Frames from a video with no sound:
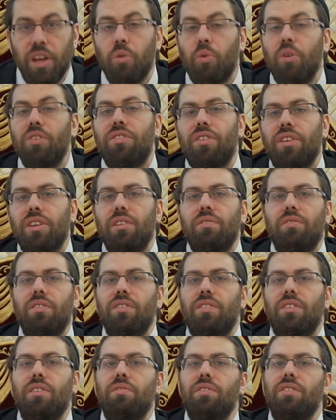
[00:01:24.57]
What's the
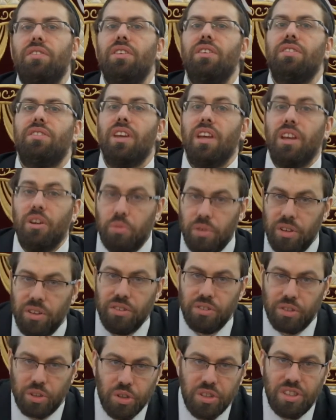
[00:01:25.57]
difference? The difference is, when
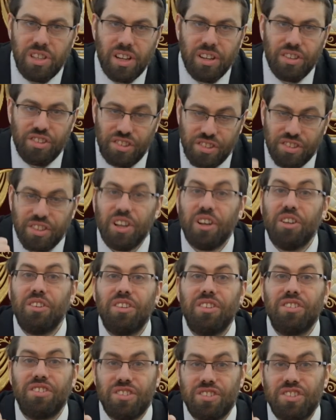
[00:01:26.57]
there's good years, it's
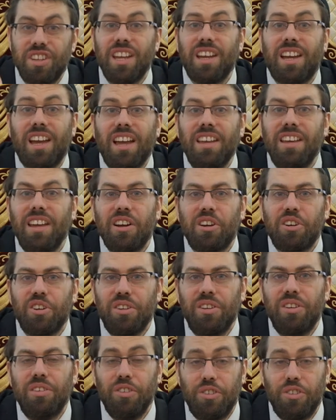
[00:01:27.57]
called Shnei Chayecho.